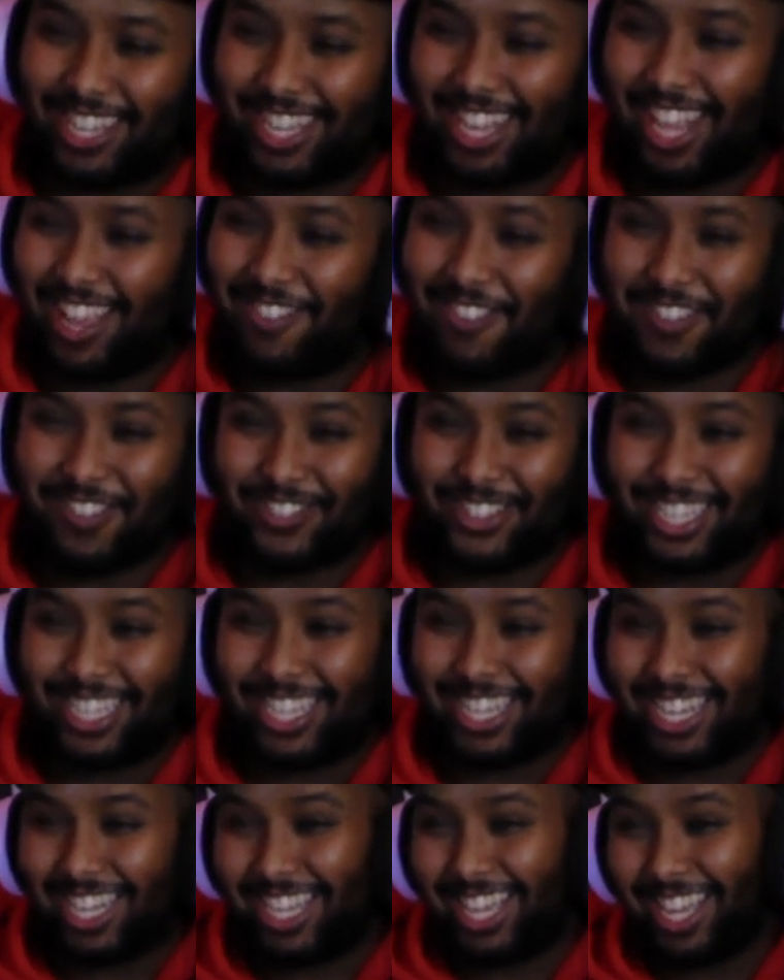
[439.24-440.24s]
everyone's
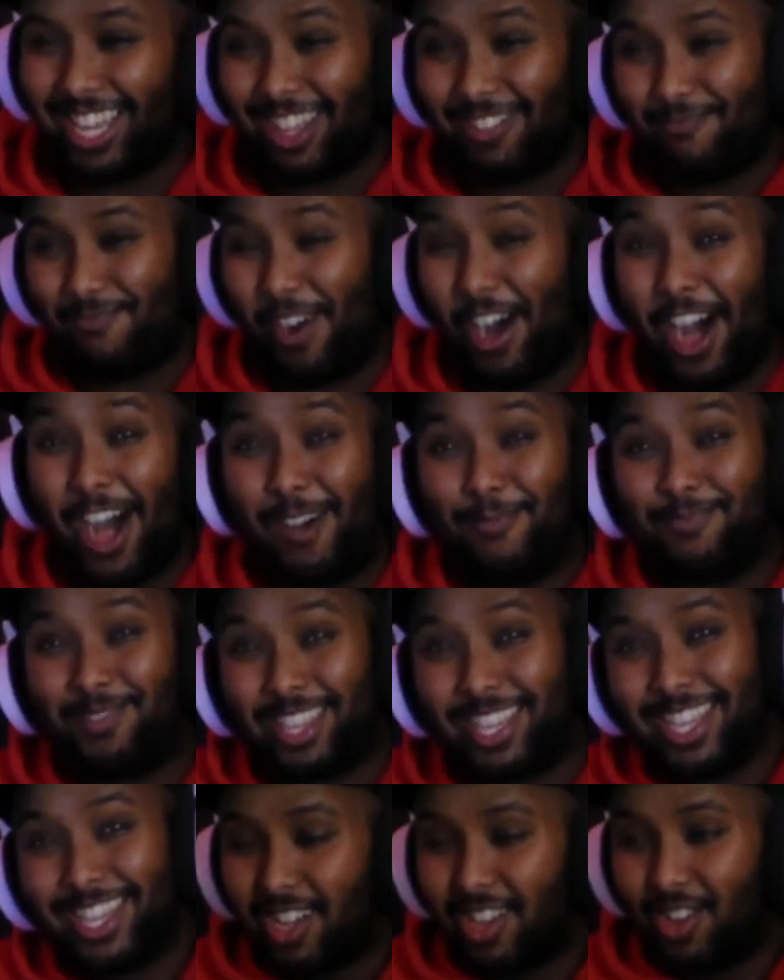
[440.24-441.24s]
gonna get
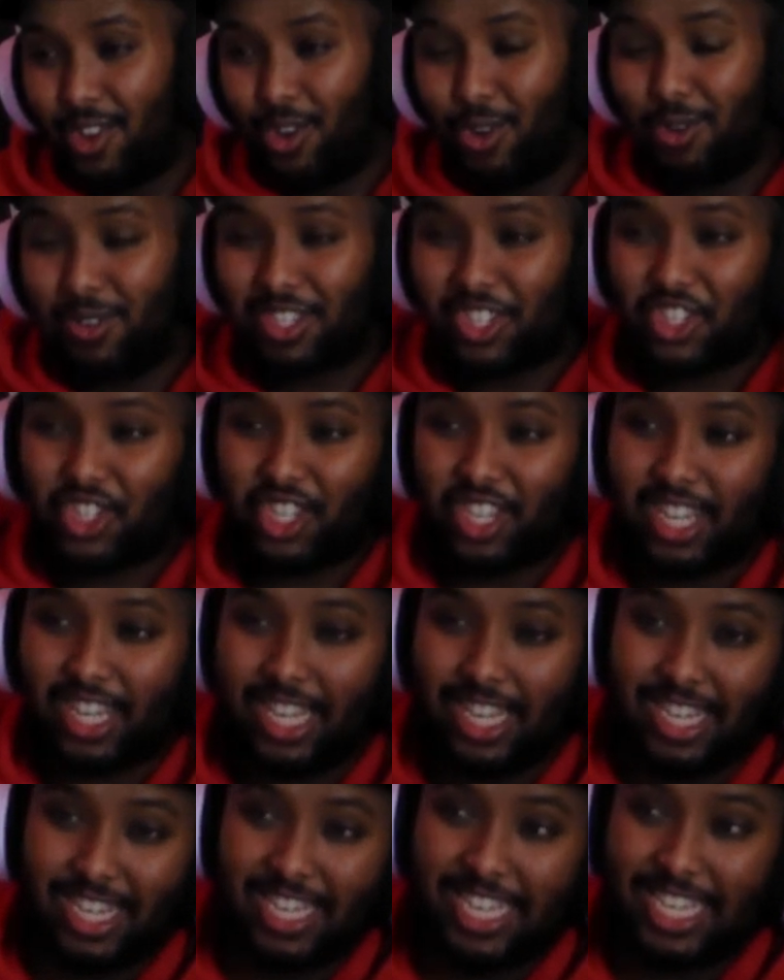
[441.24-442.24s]
popped! Oh
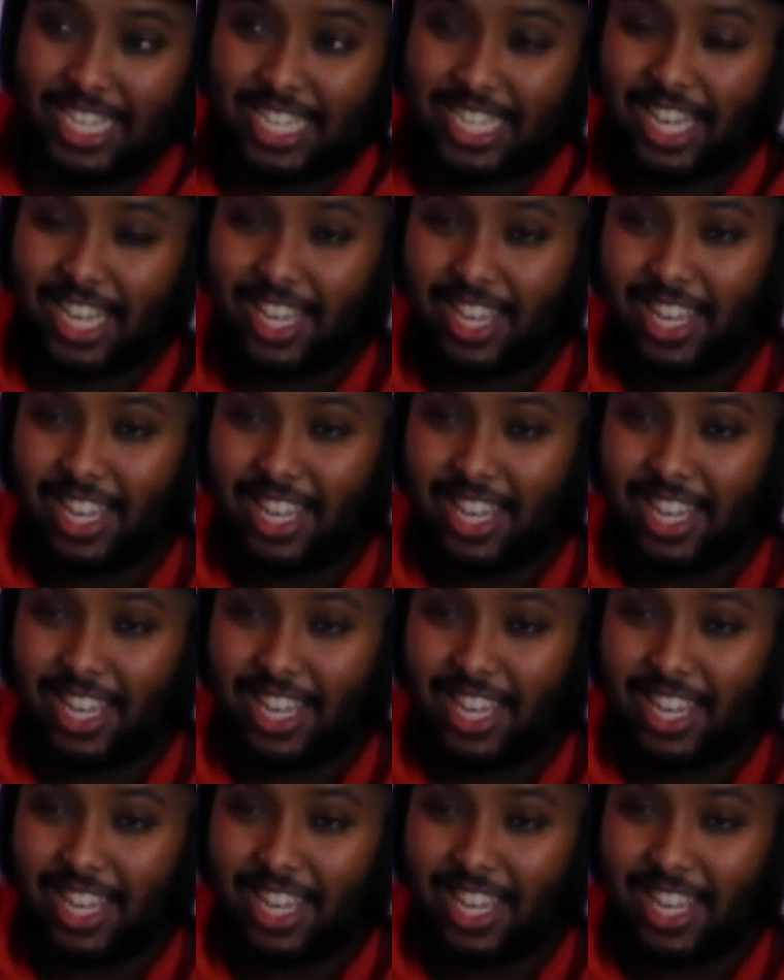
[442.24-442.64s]
jeez!